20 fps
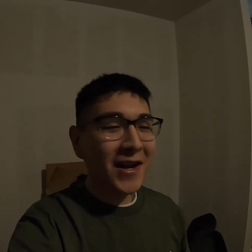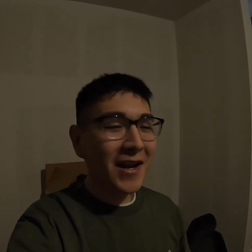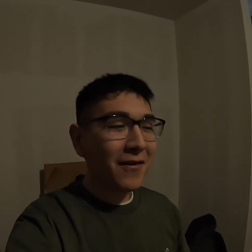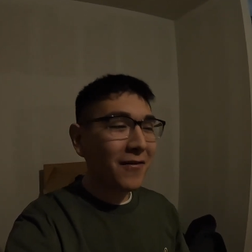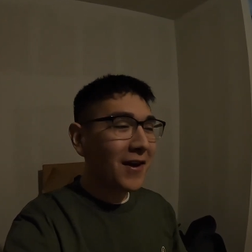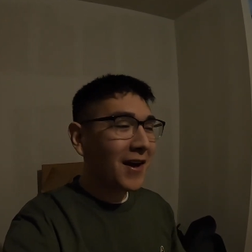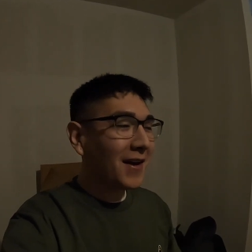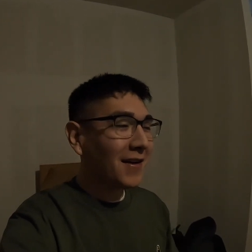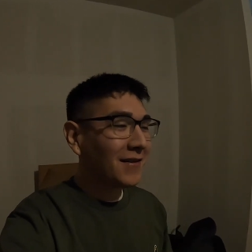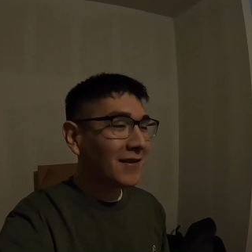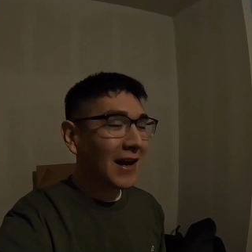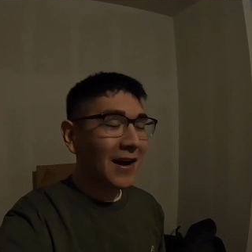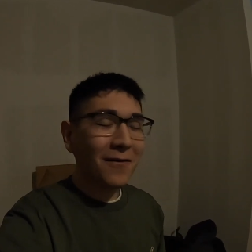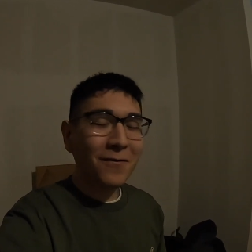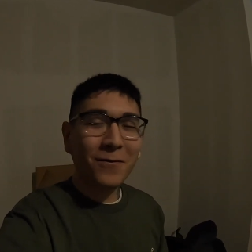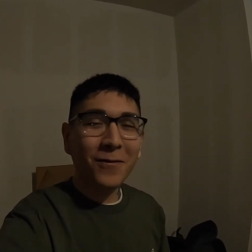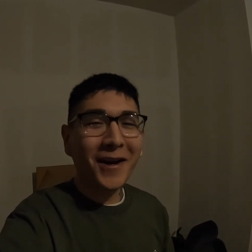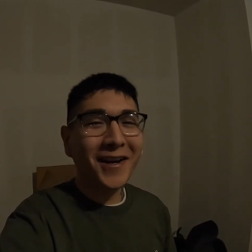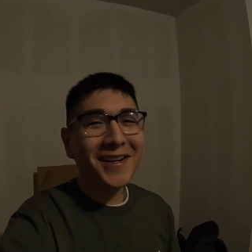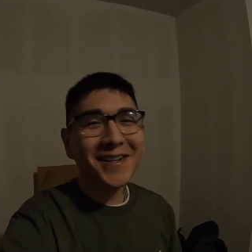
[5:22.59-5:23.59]

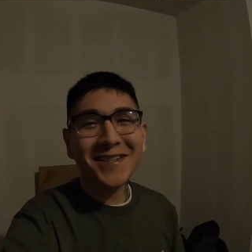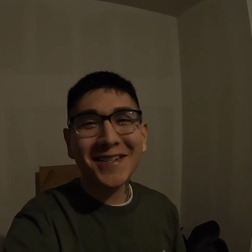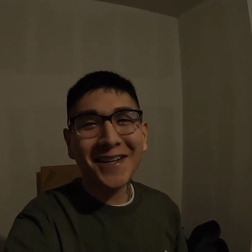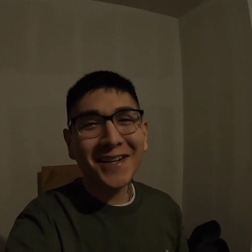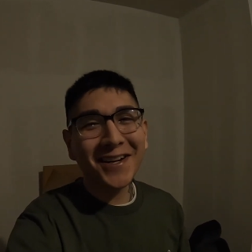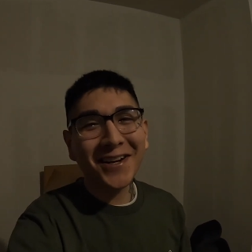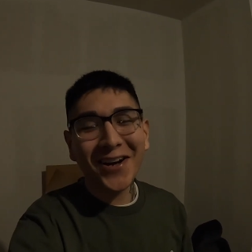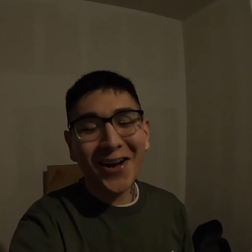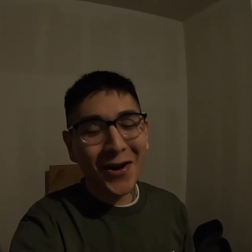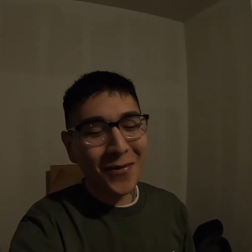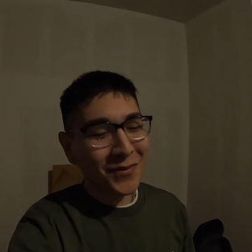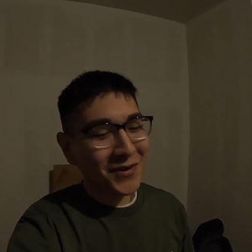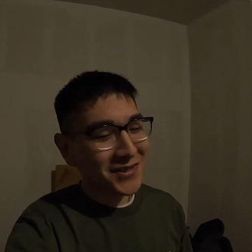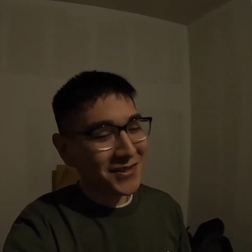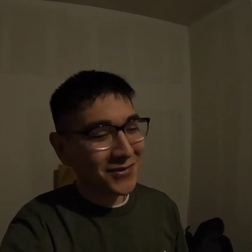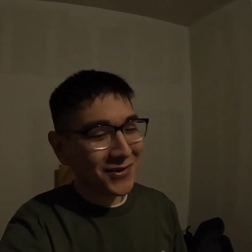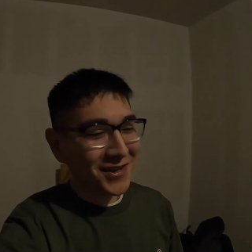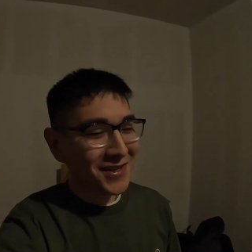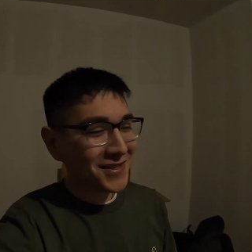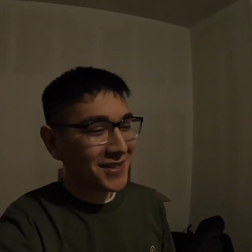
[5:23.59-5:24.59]
I've read a ton of
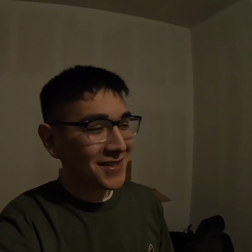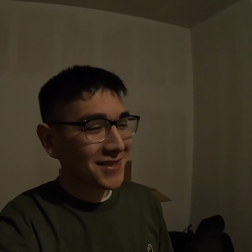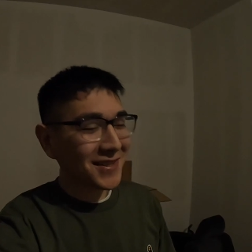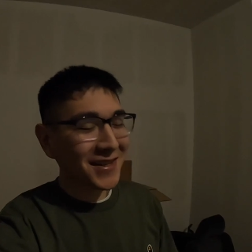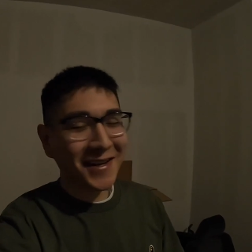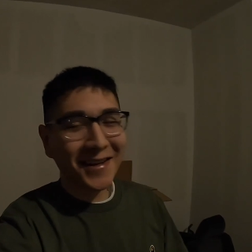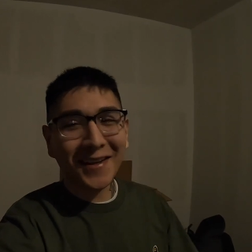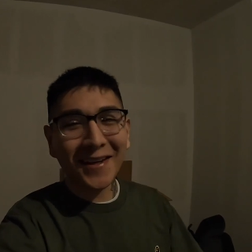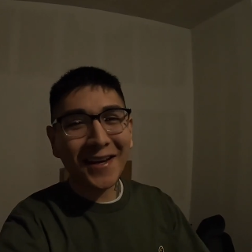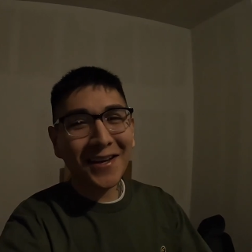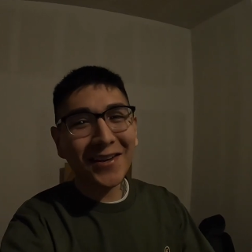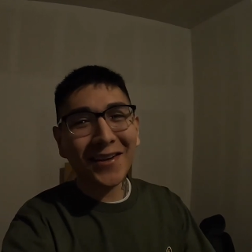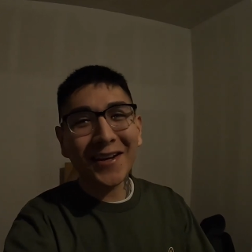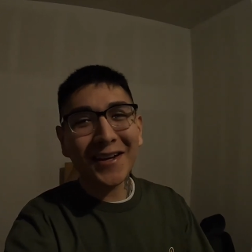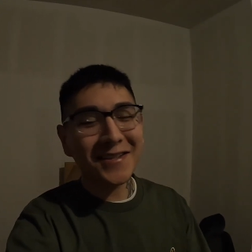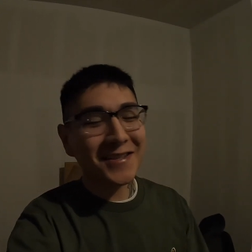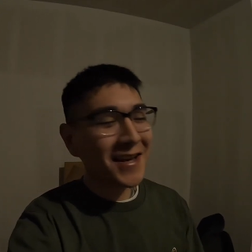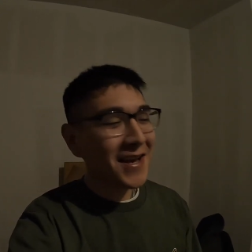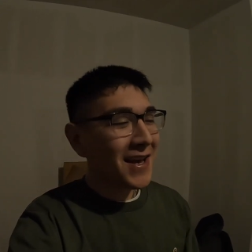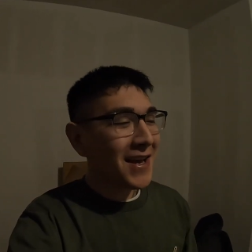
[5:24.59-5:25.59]
comments where it's just like, yeah, you
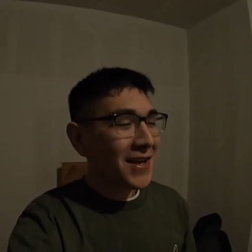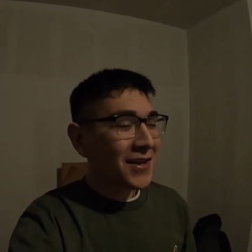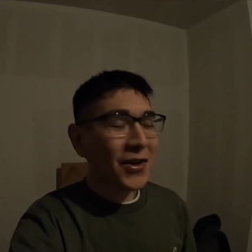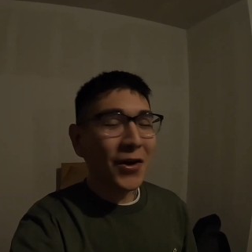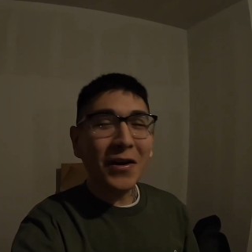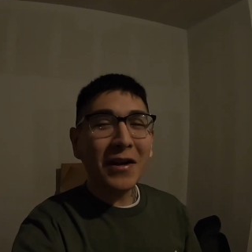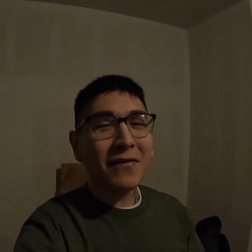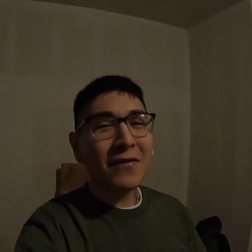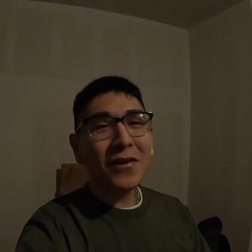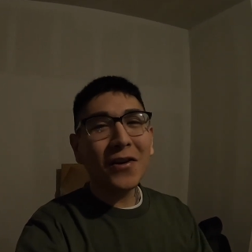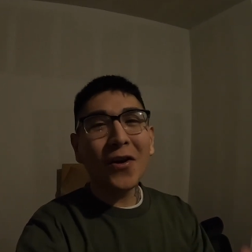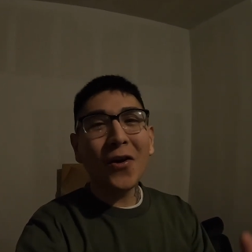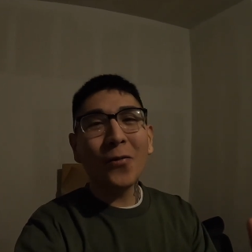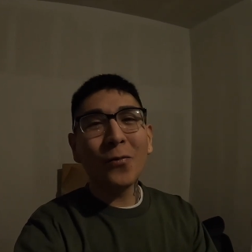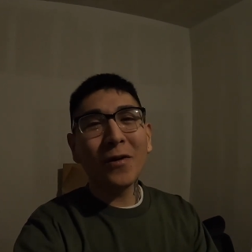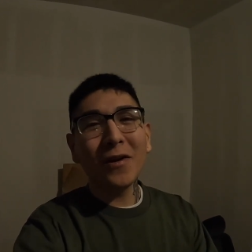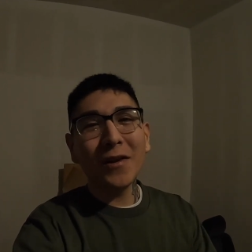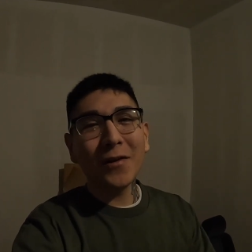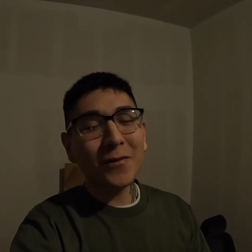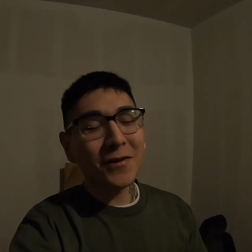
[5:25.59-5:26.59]
guys don't even know
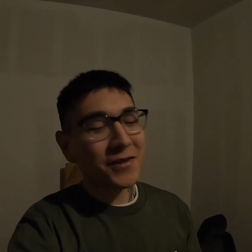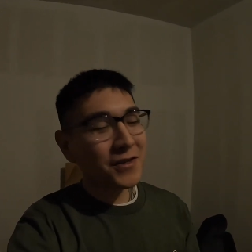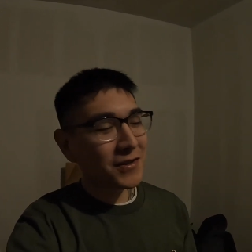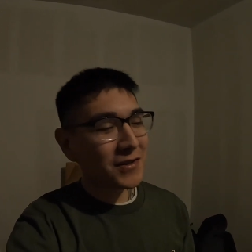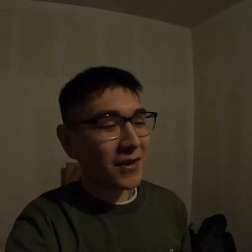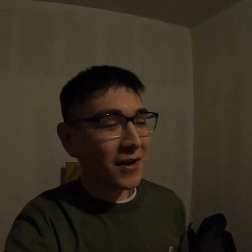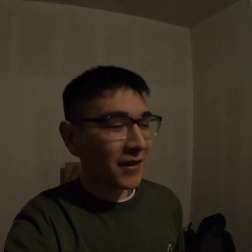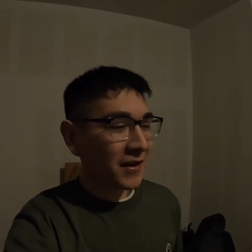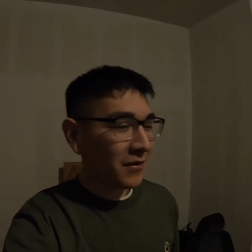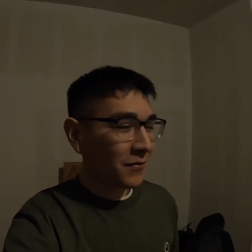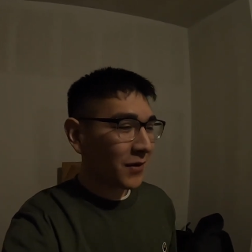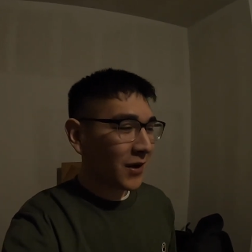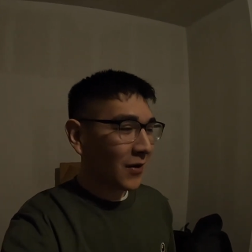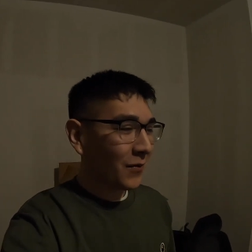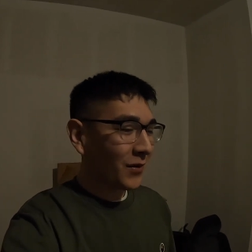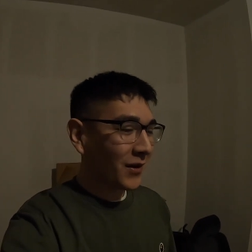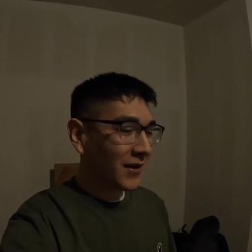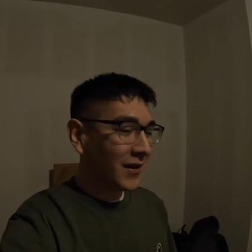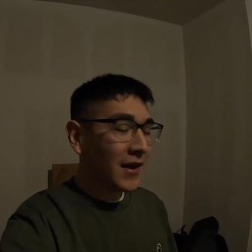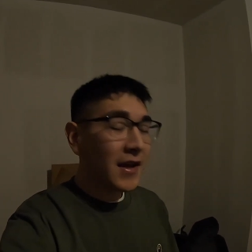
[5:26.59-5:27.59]
really what you're talking about,
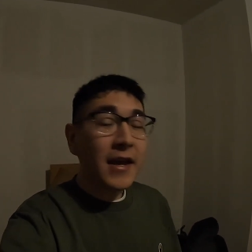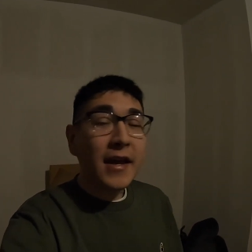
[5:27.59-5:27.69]
but